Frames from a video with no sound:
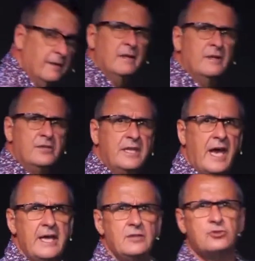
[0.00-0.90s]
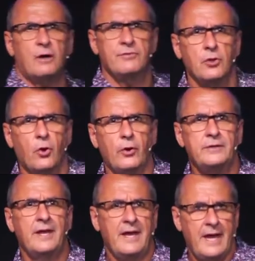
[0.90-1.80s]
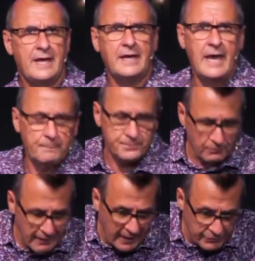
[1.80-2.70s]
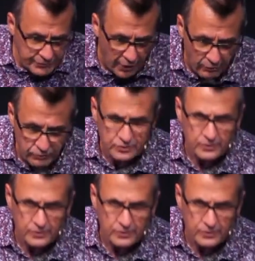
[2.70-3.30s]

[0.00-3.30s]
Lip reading: the angel of the Lord encamps around those